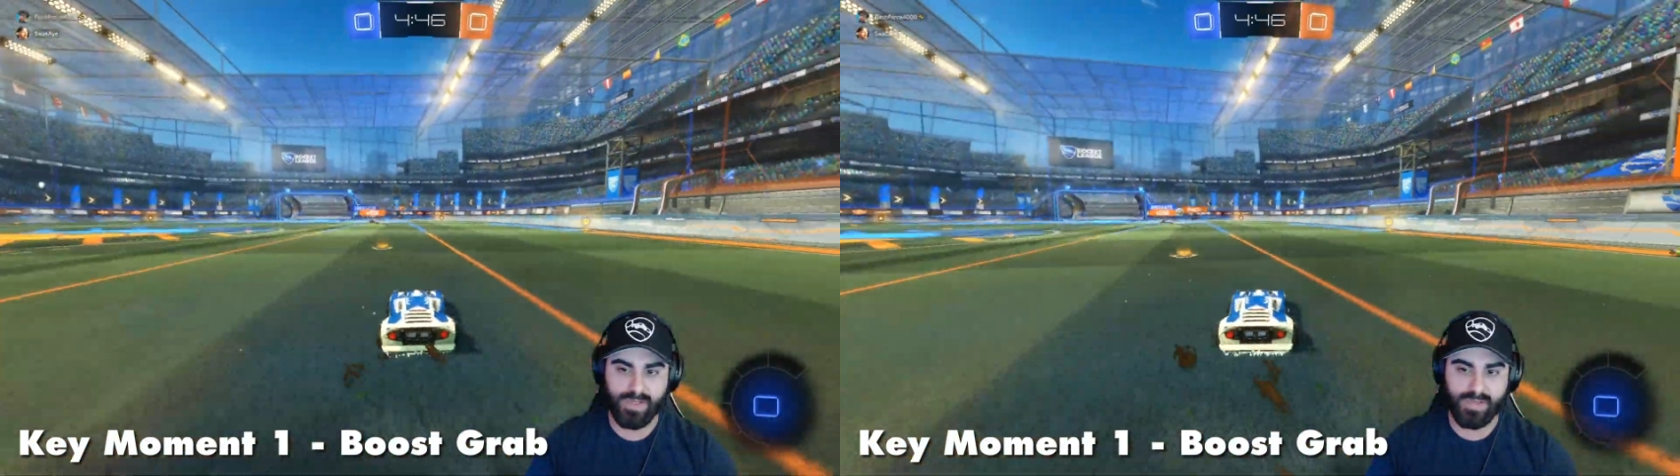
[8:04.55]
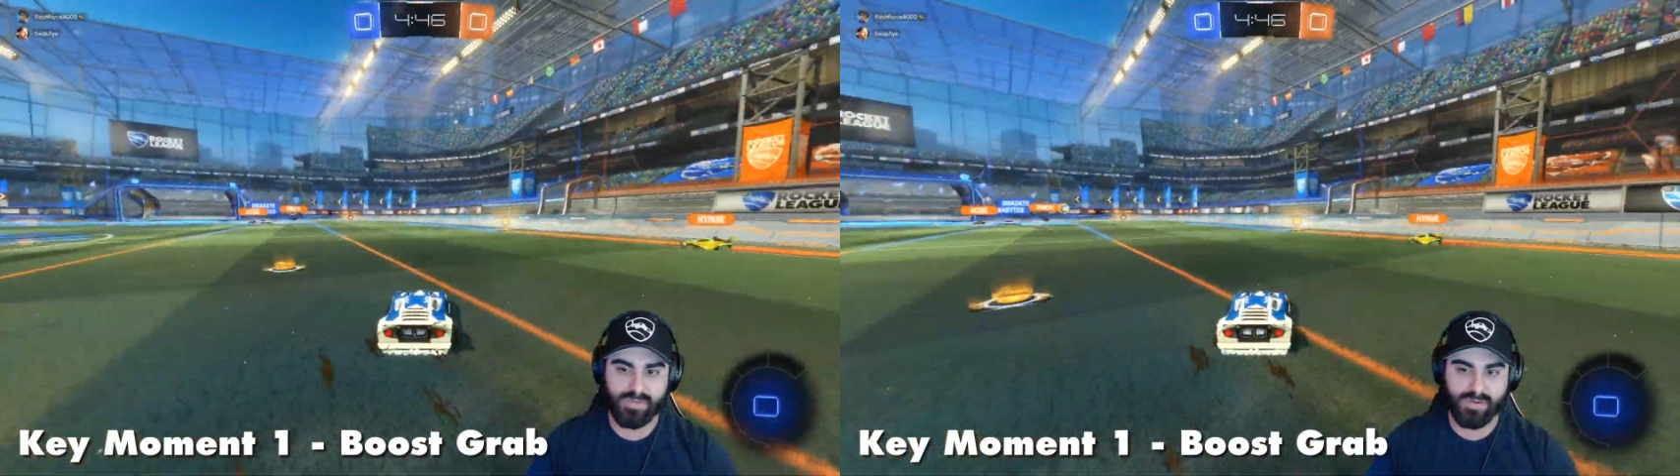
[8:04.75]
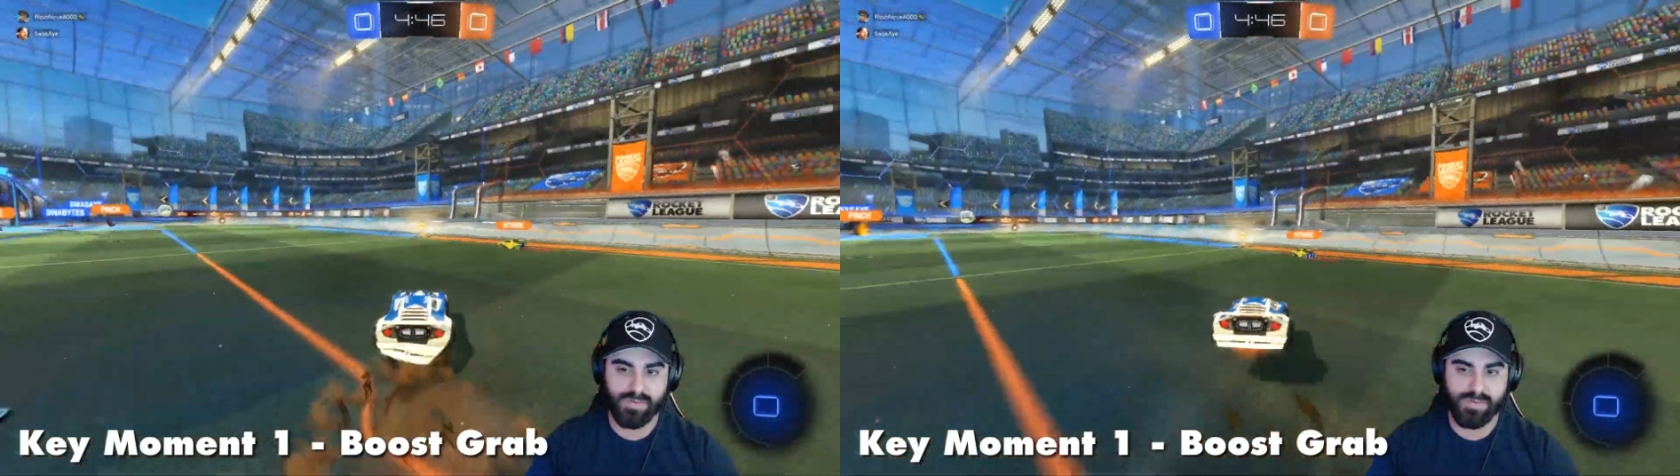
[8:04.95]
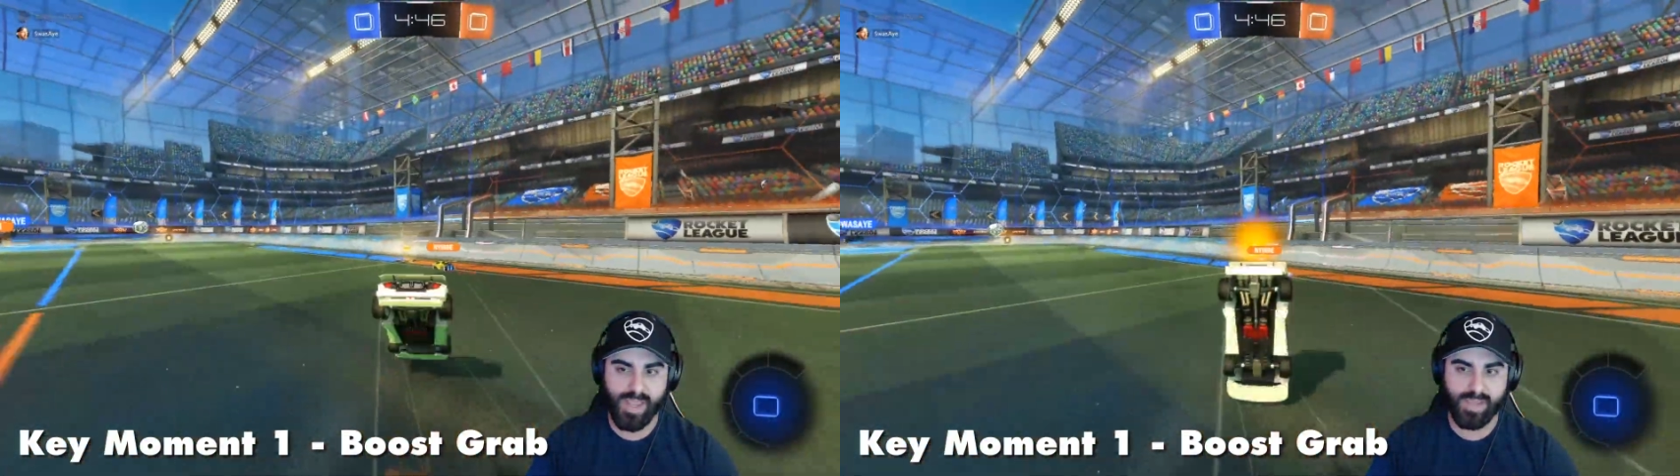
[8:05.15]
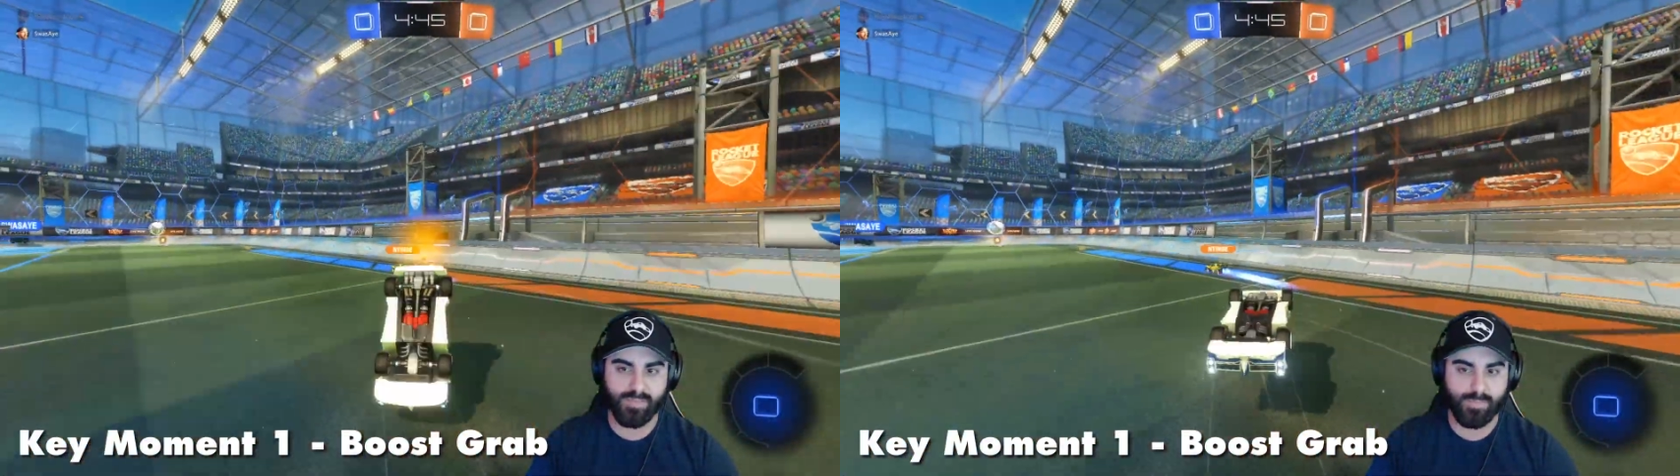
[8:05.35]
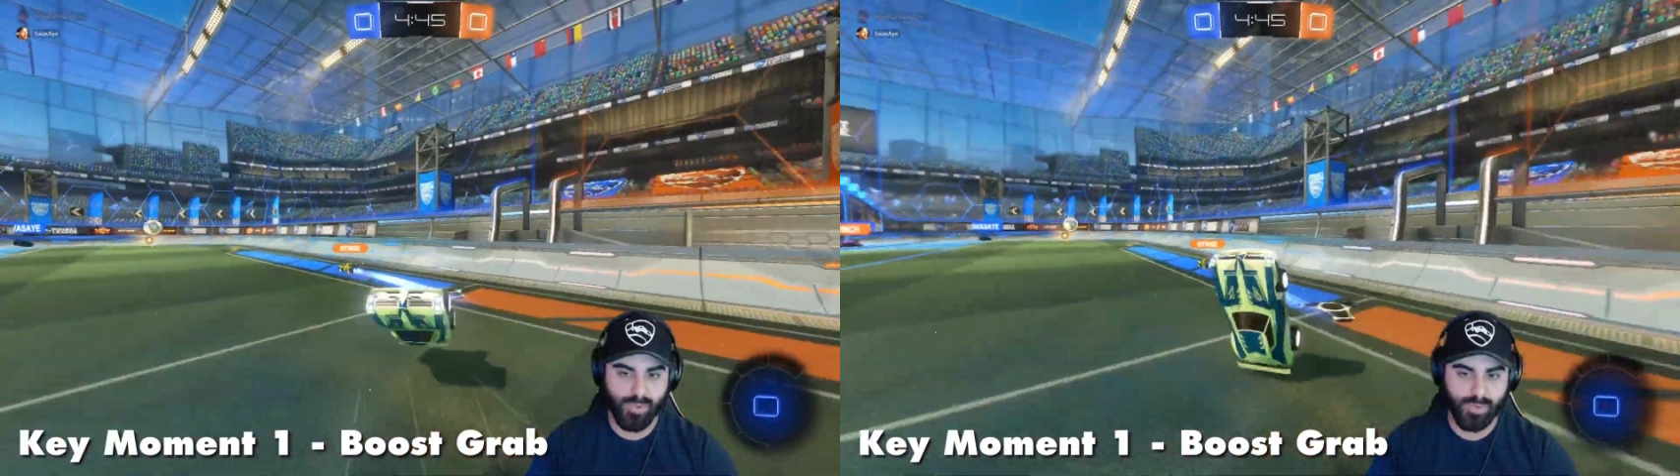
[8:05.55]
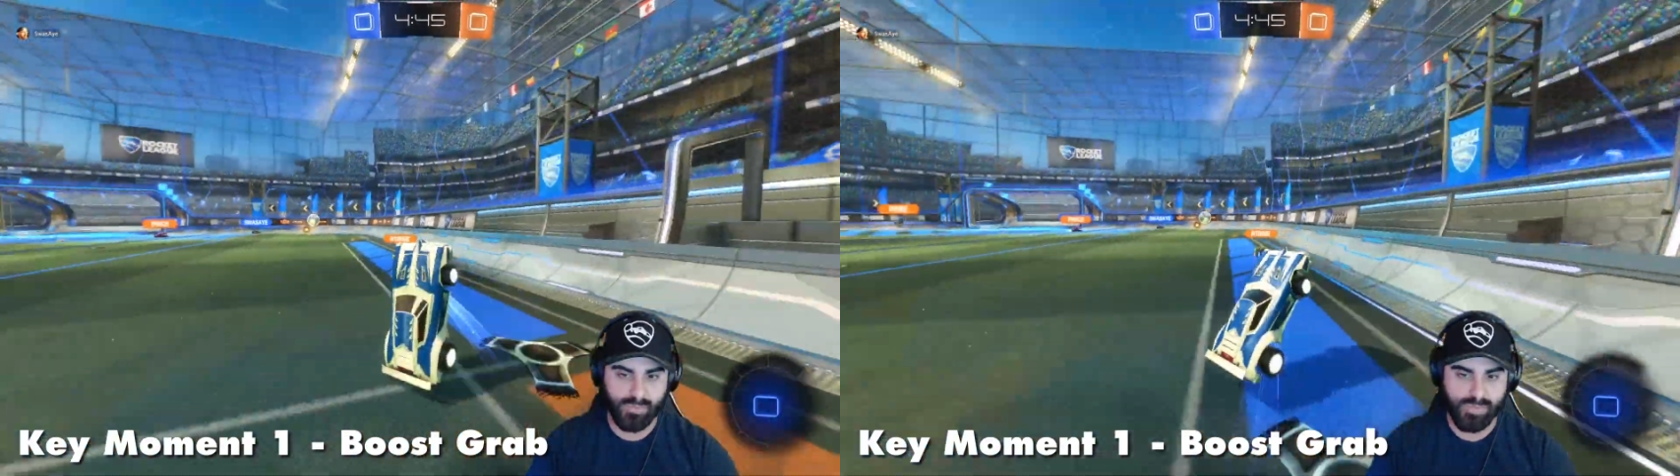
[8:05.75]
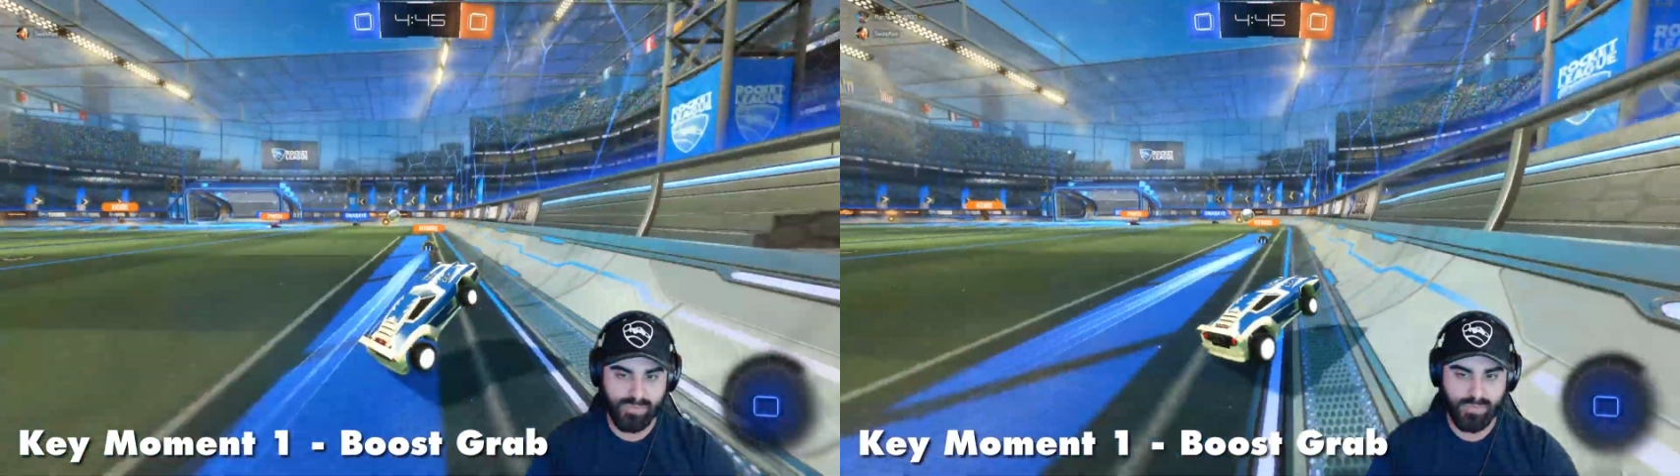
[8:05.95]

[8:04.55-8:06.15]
He's going to snag the boost.